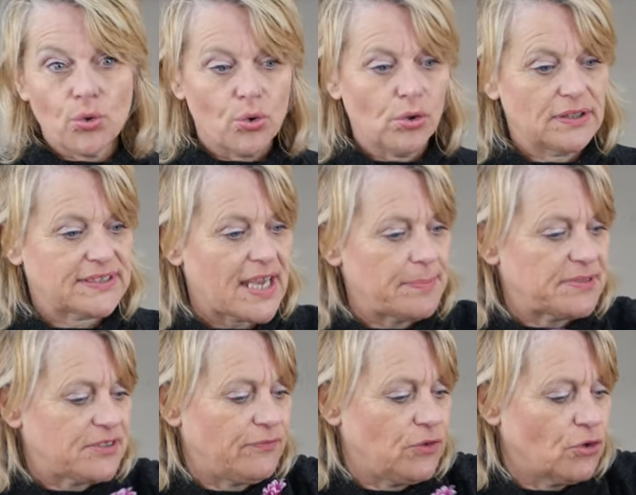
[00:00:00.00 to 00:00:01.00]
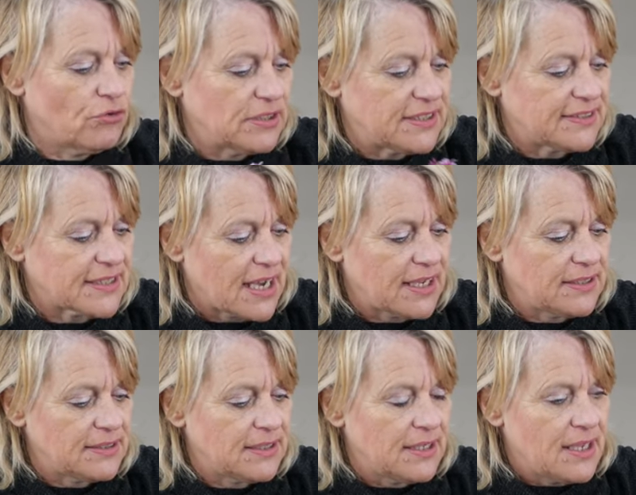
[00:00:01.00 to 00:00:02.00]
all types of floral
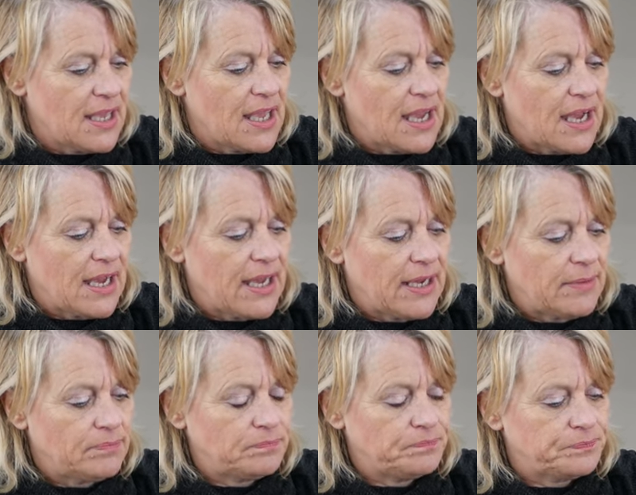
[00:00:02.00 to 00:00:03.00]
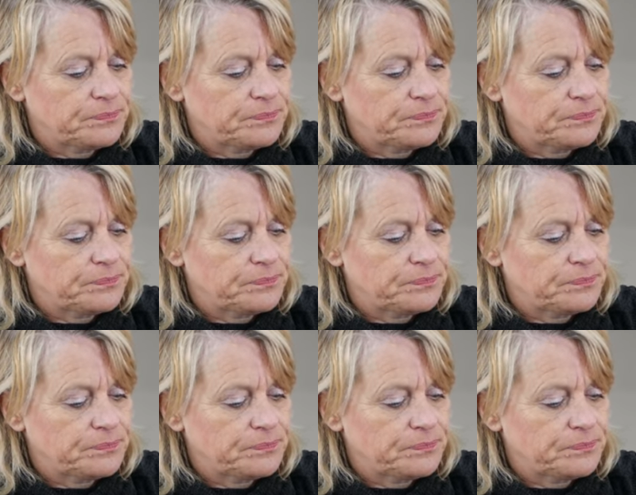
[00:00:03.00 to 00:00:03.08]
design. And